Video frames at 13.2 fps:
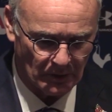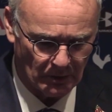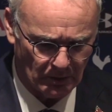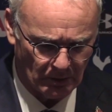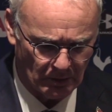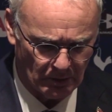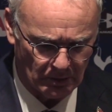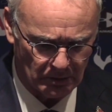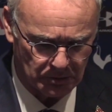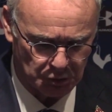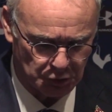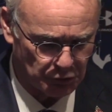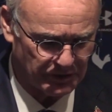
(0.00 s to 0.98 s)

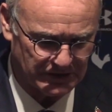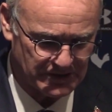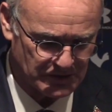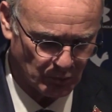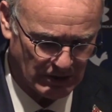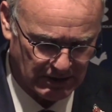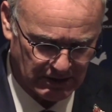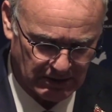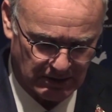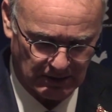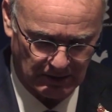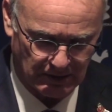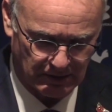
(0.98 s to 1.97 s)
during this week
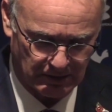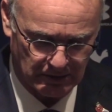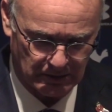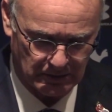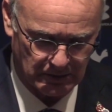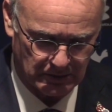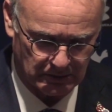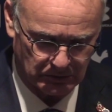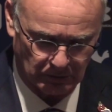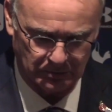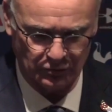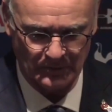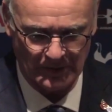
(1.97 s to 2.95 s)
I
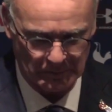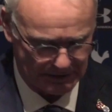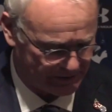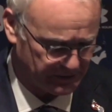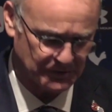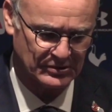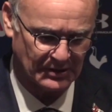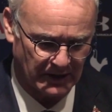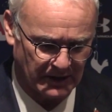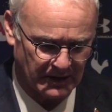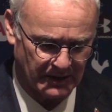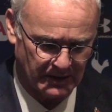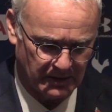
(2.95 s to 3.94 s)
told to my players
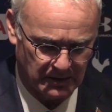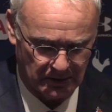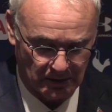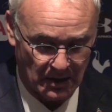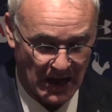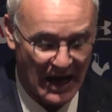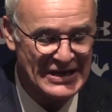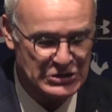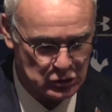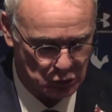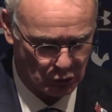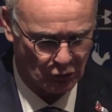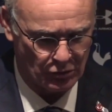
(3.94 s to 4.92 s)
I
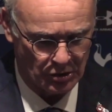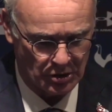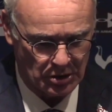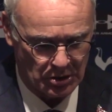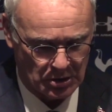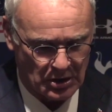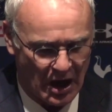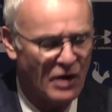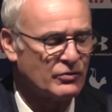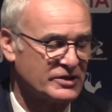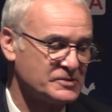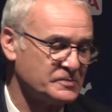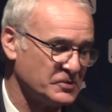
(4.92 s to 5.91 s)
saw
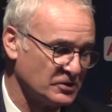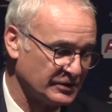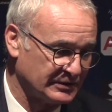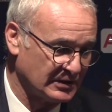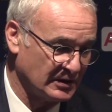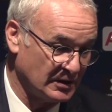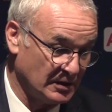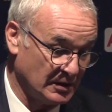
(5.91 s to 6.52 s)
our spirit.